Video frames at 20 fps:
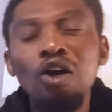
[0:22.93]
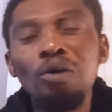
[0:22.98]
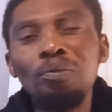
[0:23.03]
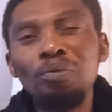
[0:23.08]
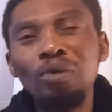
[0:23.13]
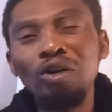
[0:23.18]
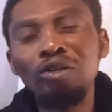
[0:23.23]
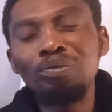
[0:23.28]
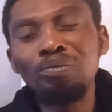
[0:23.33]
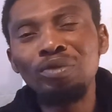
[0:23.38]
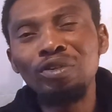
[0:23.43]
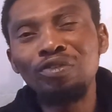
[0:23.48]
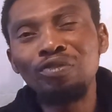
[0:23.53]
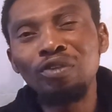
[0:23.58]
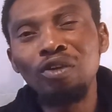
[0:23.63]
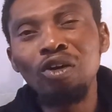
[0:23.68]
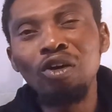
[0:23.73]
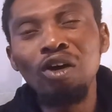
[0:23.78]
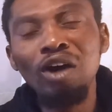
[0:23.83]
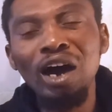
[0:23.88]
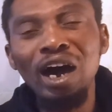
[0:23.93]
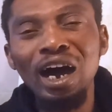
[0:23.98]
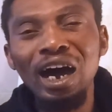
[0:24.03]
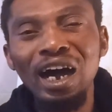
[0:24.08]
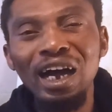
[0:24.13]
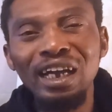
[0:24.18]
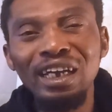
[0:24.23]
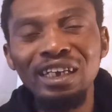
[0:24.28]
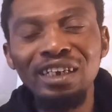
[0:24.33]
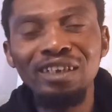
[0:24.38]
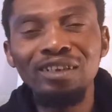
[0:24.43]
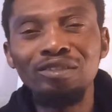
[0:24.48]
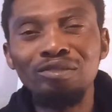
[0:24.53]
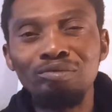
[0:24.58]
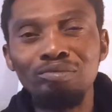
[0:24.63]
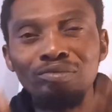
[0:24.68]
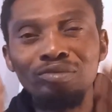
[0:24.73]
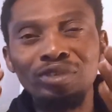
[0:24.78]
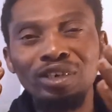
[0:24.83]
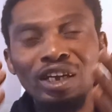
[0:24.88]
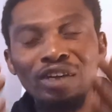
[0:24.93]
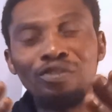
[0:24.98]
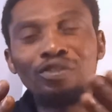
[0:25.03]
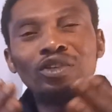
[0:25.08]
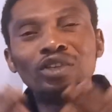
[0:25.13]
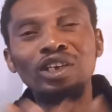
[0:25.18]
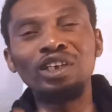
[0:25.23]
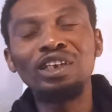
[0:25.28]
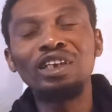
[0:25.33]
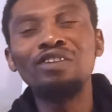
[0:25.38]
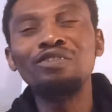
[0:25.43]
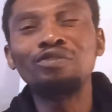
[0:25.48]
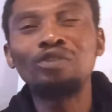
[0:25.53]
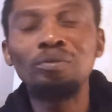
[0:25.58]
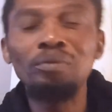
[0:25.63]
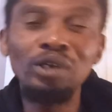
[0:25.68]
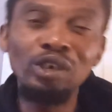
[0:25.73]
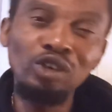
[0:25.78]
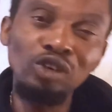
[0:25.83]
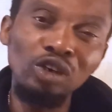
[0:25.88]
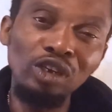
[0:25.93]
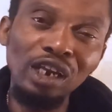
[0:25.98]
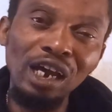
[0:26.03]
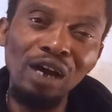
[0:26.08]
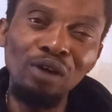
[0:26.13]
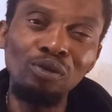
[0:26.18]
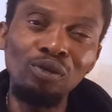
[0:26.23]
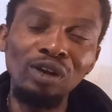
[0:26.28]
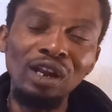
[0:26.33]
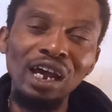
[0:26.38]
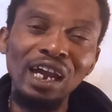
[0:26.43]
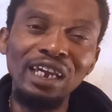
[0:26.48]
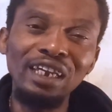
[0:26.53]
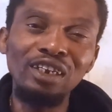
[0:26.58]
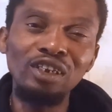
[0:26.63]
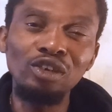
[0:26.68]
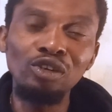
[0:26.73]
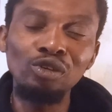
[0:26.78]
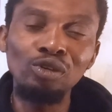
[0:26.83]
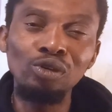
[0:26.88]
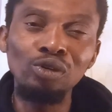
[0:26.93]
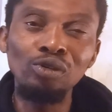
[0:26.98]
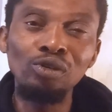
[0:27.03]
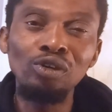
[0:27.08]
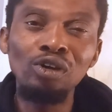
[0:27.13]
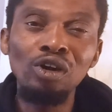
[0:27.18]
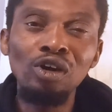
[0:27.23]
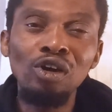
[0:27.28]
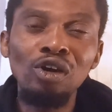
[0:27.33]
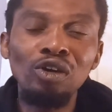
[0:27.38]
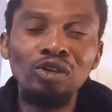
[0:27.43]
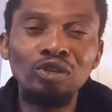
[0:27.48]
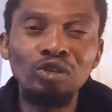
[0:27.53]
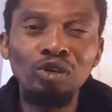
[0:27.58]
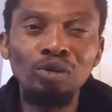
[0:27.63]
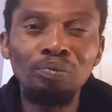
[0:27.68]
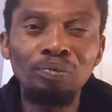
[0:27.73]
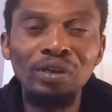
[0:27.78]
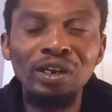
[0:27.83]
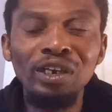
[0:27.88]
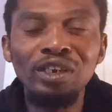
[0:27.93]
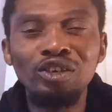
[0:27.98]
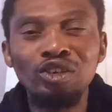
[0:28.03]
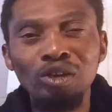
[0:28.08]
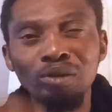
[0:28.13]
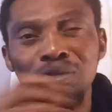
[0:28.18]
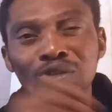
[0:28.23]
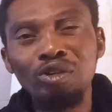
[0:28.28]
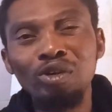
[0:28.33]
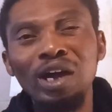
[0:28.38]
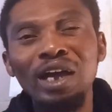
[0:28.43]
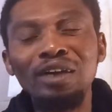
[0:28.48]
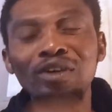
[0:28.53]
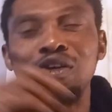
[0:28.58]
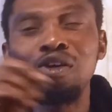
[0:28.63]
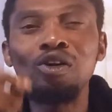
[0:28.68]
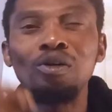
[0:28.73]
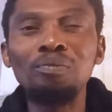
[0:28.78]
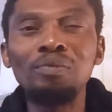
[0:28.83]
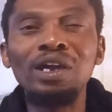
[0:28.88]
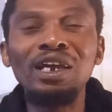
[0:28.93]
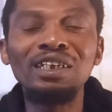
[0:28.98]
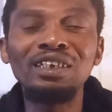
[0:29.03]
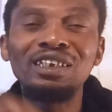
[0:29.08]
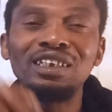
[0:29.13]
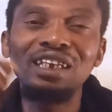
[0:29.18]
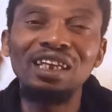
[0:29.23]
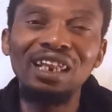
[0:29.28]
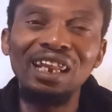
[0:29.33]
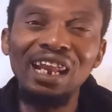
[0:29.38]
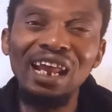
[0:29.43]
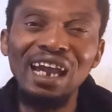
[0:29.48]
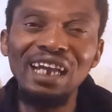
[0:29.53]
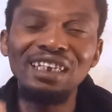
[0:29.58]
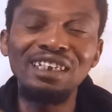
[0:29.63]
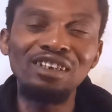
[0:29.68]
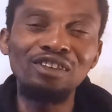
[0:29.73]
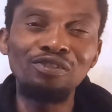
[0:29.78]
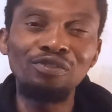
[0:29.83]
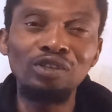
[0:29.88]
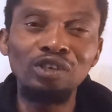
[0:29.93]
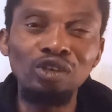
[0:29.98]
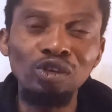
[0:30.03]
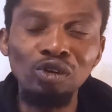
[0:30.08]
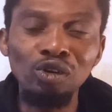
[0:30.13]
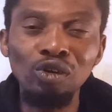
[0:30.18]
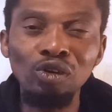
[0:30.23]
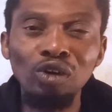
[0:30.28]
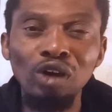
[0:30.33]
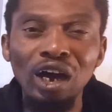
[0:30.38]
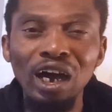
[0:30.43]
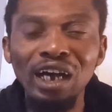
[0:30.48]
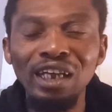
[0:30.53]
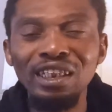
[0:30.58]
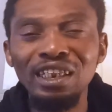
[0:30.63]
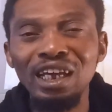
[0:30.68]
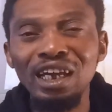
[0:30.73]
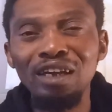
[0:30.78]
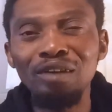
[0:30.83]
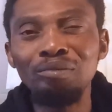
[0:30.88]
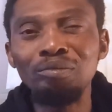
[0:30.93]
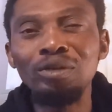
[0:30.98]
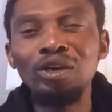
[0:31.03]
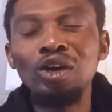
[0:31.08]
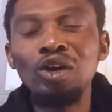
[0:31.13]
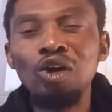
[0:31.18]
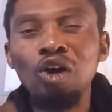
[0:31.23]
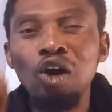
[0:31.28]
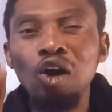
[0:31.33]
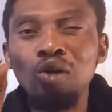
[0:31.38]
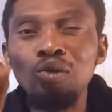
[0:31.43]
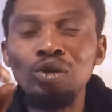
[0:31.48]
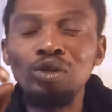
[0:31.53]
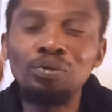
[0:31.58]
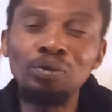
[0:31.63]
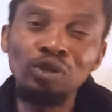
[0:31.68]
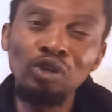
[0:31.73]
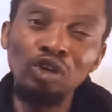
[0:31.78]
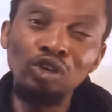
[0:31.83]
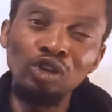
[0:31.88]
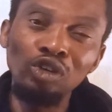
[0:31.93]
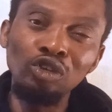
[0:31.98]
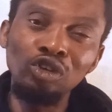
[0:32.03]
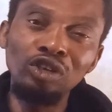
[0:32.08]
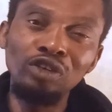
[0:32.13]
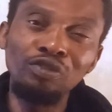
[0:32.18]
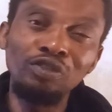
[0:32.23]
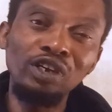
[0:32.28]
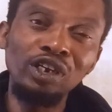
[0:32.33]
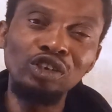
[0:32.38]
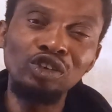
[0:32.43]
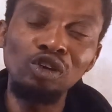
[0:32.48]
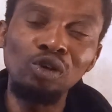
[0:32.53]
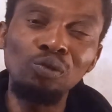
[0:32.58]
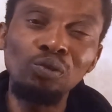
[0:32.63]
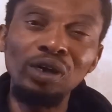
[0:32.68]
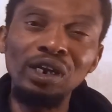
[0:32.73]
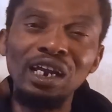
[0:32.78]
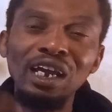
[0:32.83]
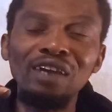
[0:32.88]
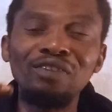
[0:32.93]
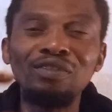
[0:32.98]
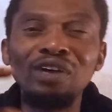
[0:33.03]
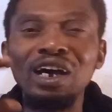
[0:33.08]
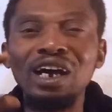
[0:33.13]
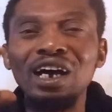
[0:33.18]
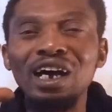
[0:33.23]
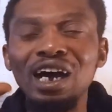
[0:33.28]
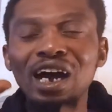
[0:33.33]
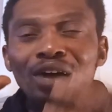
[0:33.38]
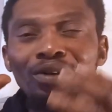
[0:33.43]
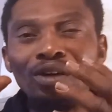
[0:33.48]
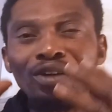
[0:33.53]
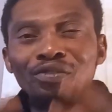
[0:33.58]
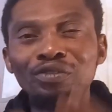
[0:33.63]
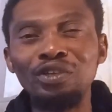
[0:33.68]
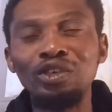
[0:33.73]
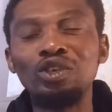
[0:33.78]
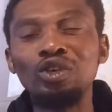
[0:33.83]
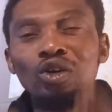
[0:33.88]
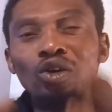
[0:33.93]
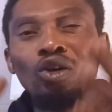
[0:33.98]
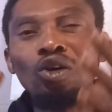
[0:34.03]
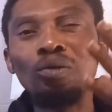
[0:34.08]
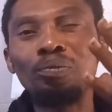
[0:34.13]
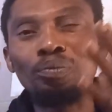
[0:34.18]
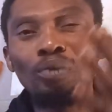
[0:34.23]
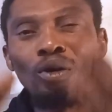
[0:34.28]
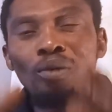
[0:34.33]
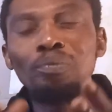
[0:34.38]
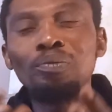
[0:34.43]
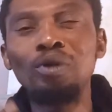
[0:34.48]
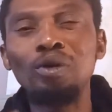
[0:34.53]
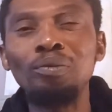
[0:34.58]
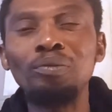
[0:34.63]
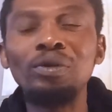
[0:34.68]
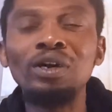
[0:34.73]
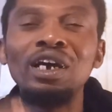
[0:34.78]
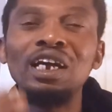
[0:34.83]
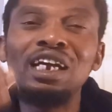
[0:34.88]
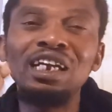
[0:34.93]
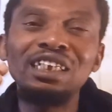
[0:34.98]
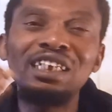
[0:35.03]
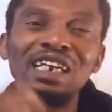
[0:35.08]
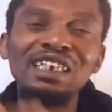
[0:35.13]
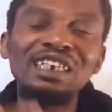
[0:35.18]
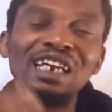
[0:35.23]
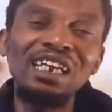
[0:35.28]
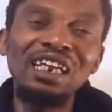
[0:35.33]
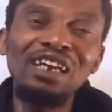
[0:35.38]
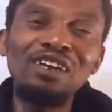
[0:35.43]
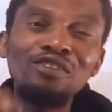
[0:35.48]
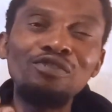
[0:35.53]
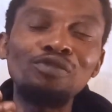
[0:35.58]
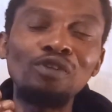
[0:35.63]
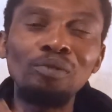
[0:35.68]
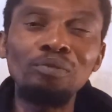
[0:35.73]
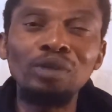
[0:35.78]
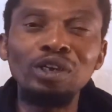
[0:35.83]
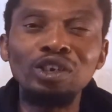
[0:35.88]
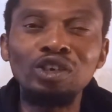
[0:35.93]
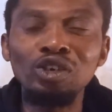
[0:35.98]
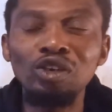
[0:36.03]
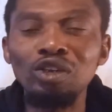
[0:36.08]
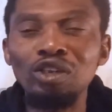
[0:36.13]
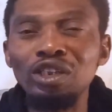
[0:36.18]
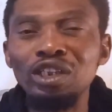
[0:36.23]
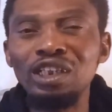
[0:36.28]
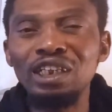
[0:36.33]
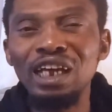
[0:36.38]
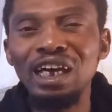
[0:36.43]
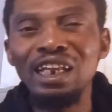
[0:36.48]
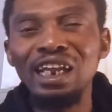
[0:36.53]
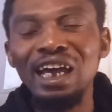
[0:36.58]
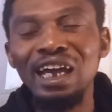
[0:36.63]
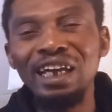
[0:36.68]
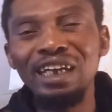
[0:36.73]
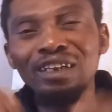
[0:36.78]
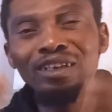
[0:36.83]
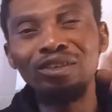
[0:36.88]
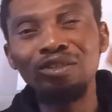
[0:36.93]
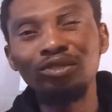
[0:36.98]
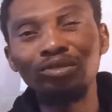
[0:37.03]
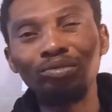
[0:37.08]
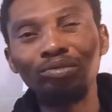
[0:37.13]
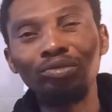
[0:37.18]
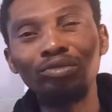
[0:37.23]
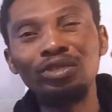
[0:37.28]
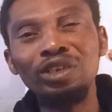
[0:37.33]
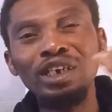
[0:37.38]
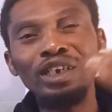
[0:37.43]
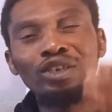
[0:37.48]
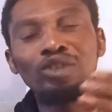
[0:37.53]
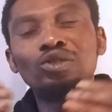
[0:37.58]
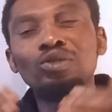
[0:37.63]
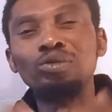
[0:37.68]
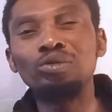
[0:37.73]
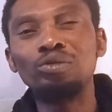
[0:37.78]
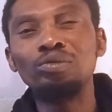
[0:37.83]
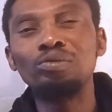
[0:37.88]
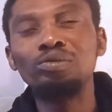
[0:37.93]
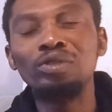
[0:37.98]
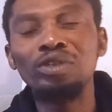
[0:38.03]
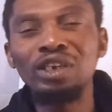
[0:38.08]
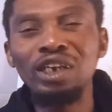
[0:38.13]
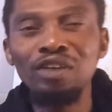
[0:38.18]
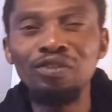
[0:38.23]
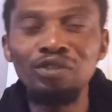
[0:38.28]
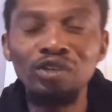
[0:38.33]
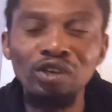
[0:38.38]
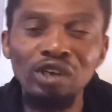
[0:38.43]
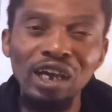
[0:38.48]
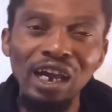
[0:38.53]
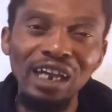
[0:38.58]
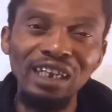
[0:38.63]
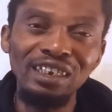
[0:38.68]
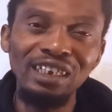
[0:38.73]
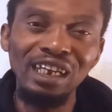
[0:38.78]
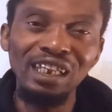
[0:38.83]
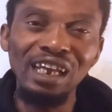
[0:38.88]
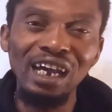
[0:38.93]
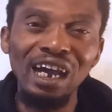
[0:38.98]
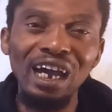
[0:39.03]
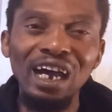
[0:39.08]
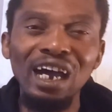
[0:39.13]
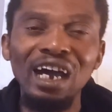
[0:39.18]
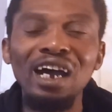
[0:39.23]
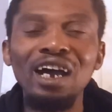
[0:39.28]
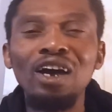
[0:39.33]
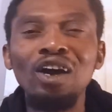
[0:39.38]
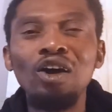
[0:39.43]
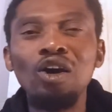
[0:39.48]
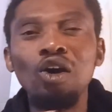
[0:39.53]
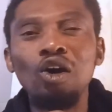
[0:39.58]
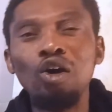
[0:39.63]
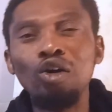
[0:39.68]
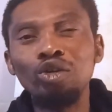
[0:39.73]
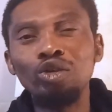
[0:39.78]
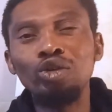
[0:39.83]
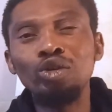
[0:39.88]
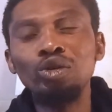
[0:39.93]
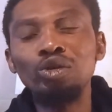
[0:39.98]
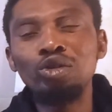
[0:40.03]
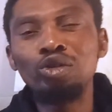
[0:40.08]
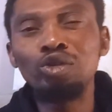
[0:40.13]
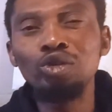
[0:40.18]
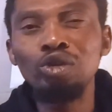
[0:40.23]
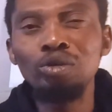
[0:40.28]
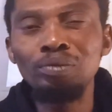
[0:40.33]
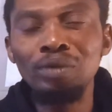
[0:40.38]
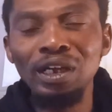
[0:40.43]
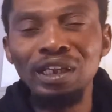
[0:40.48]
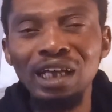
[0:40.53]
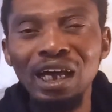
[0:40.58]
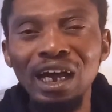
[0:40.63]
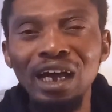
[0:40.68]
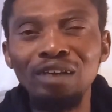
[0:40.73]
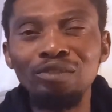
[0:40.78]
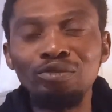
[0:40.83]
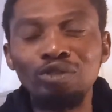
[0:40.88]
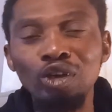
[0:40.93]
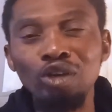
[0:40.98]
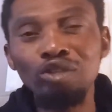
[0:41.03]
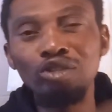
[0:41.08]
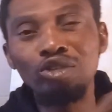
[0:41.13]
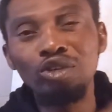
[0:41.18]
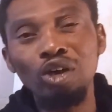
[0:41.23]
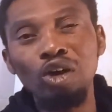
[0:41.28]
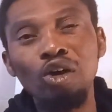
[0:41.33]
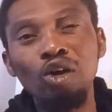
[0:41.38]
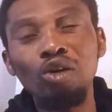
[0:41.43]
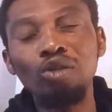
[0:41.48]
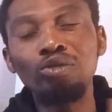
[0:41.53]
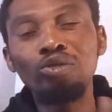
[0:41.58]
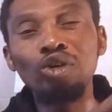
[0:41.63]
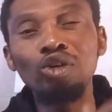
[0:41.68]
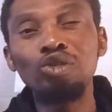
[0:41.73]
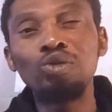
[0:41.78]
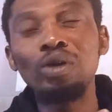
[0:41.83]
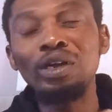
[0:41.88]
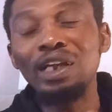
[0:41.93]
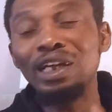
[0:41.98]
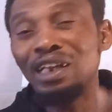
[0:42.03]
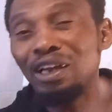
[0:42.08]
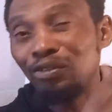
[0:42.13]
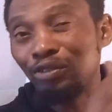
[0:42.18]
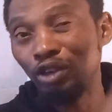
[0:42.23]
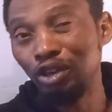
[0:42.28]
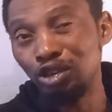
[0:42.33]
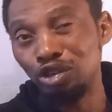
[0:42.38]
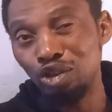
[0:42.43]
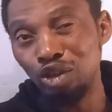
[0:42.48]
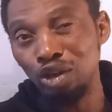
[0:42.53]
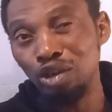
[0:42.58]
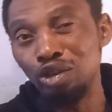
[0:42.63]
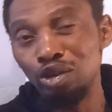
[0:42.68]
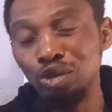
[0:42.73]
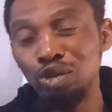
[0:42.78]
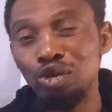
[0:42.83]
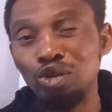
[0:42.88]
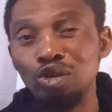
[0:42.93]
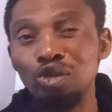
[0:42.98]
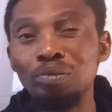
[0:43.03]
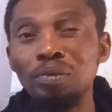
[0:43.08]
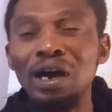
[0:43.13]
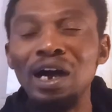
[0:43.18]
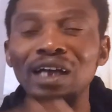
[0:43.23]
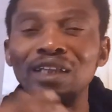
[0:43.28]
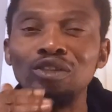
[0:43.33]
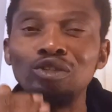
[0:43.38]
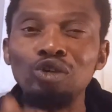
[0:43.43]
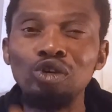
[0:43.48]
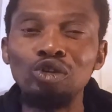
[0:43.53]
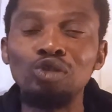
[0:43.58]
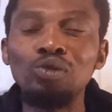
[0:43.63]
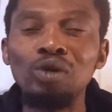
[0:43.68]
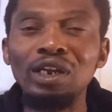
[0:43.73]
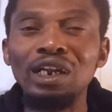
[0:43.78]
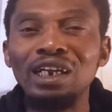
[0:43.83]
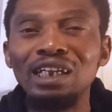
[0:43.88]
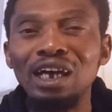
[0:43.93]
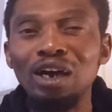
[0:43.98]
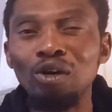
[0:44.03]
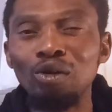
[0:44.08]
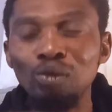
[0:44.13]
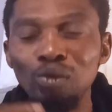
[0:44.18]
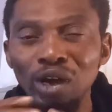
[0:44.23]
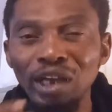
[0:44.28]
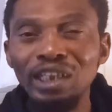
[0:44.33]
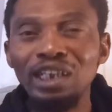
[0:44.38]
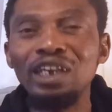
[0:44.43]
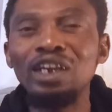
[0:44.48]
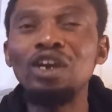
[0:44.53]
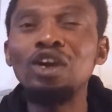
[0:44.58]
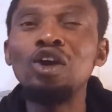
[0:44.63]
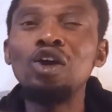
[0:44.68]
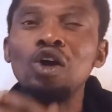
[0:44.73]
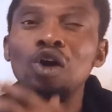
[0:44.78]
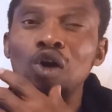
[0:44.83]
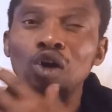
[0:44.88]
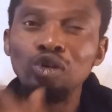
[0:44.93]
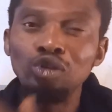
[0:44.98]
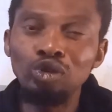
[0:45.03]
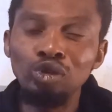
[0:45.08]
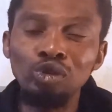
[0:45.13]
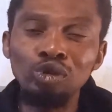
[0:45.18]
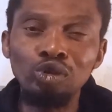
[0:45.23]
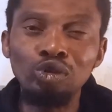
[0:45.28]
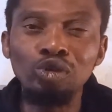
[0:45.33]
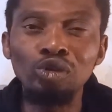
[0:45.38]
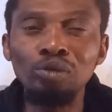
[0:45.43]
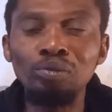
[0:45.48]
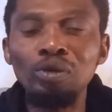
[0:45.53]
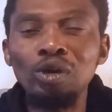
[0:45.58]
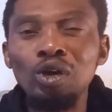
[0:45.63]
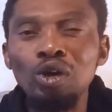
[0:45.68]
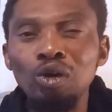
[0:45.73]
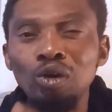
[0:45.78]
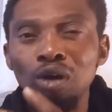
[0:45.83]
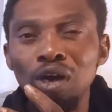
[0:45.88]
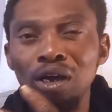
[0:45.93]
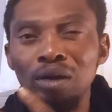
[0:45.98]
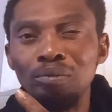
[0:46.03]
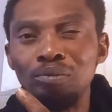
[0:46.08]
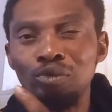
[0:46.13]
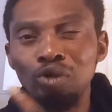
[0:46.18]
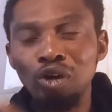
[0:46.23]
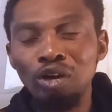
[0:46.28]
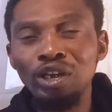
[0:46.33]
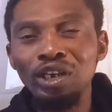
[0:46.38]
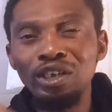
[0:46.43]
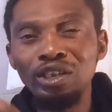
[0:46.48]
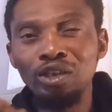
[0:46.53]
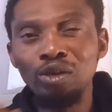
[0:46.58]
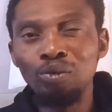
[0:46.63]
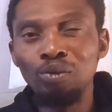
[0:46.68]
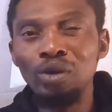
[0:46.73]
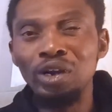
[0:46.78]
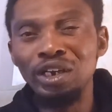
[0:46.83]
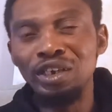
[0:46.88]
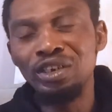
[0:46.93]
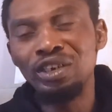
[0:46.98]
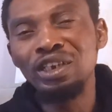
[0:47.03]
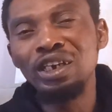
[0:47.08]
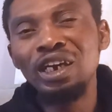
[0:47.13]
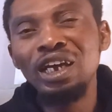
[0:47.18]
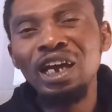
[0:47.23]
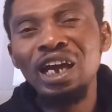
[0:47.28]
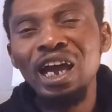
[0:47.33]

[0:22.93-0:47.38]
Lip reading: But before I give you this information, I would like you to please subscribe, comment, like this video, and always put on your notification whenever our video pump up. There's an information that I need to give you guys that are on YouTube, that are just, or those ones that have just joined YouTube, and those ones that are already on YouTube running the race.